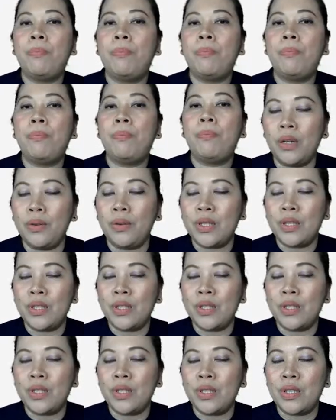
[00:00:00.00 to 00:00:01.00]
part of a
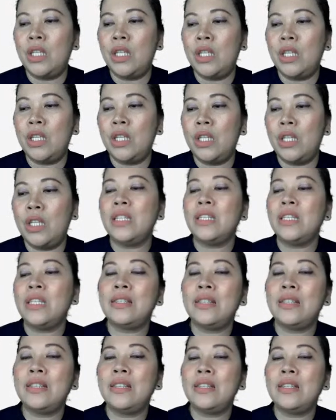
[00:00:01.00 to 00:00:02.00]
solution. So since it
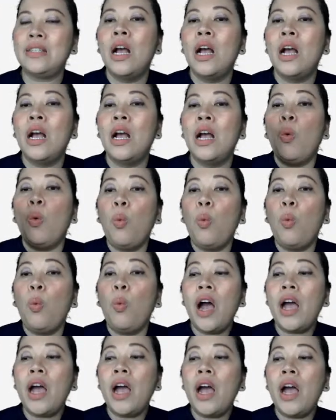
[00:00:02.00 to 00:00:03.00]
says
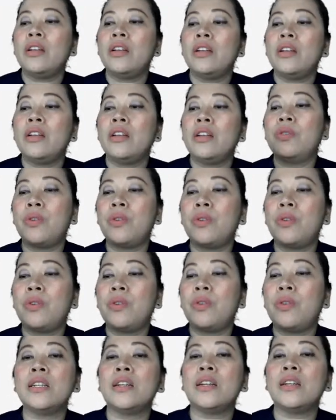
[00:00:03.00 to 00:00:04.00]
y
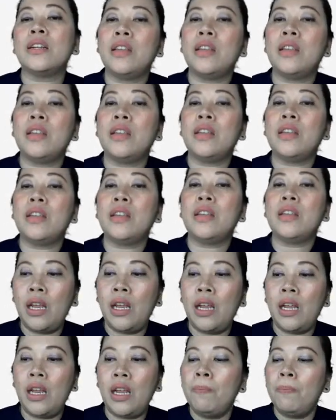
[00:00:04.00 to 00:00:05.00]
greater than
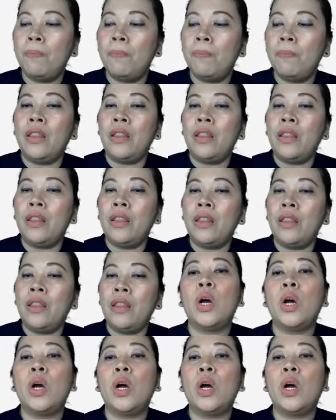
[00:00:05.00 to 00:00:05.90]
3, that means what